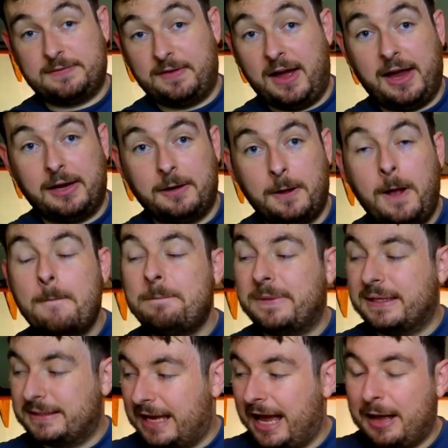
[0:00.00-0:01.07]
fine.
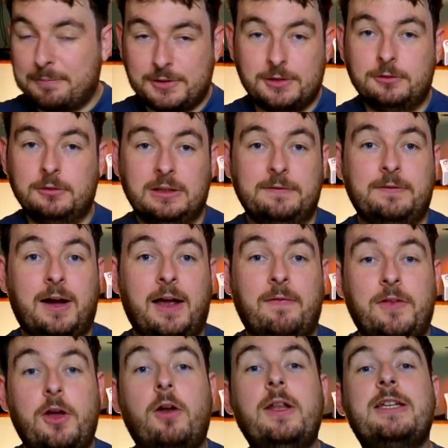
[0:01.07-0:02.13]
It's absolutely fine.
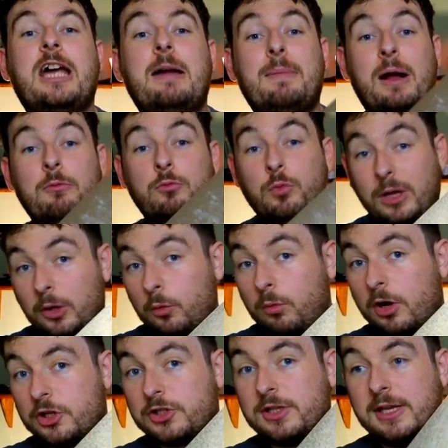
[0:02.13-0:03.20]
The only time I will
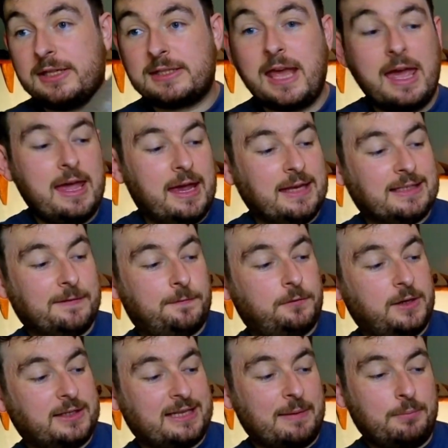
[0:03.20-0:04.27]
wash this is if, for
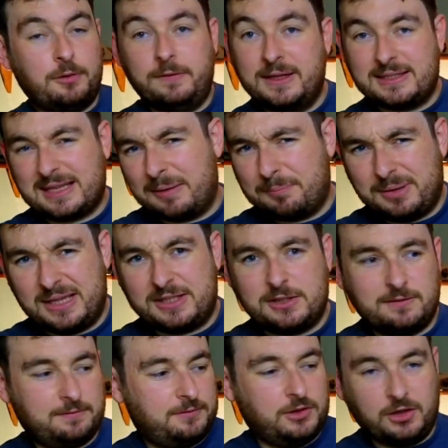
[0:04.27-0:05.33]
example, there's like bits
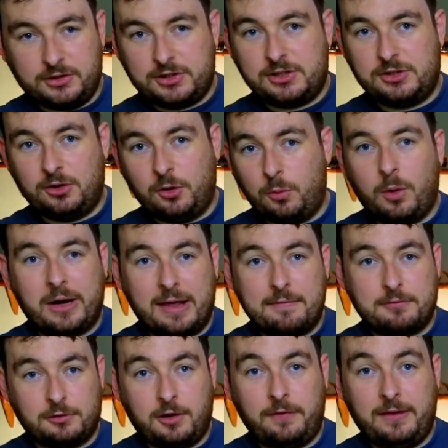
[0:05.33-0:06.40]
of dust or
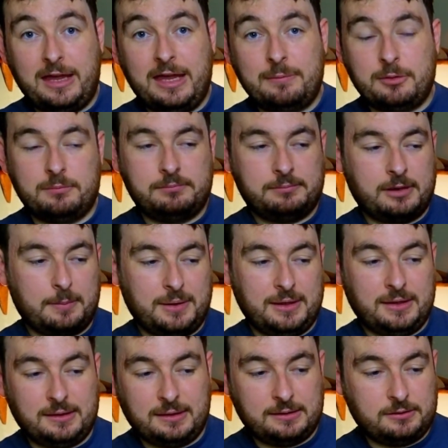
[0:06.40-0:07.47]
whatever on there, but I mean,
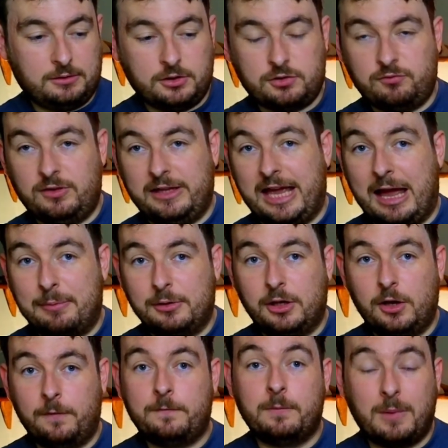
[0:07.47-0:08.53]
it, it doesn't really happen
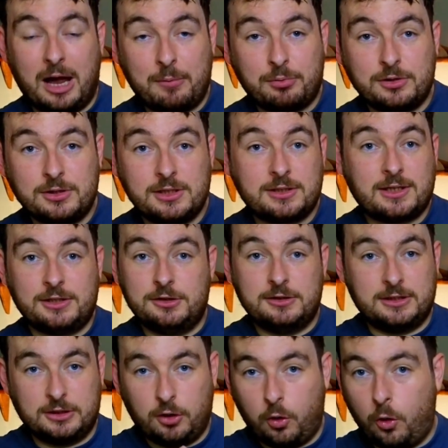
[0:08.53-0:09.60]
enough for my printers because I use
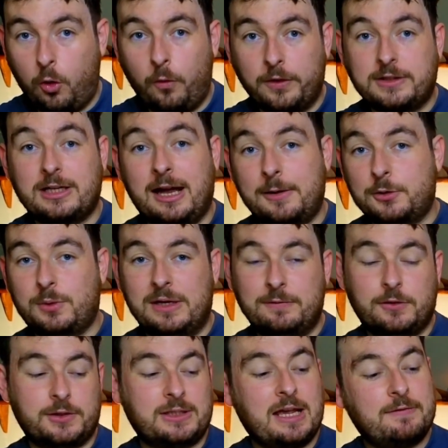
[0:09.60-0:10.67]
it all the time,
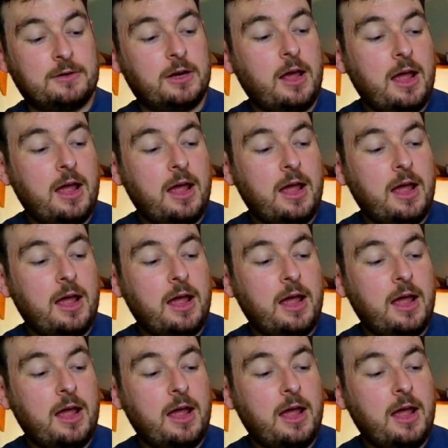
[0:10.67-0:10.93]
24 seven.